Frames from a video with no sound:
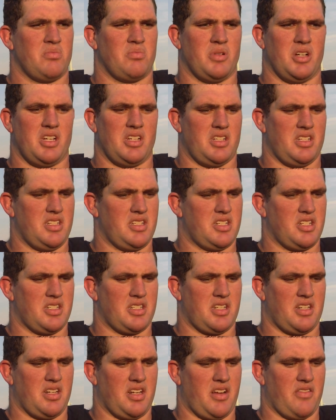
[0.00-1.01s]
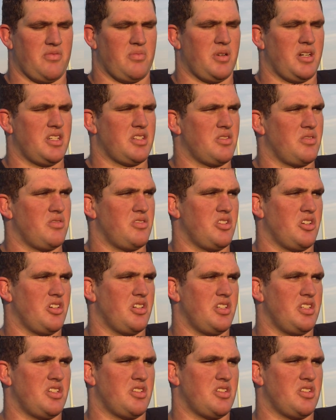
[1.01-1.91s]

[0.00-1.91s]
But it's just everybody's own journey.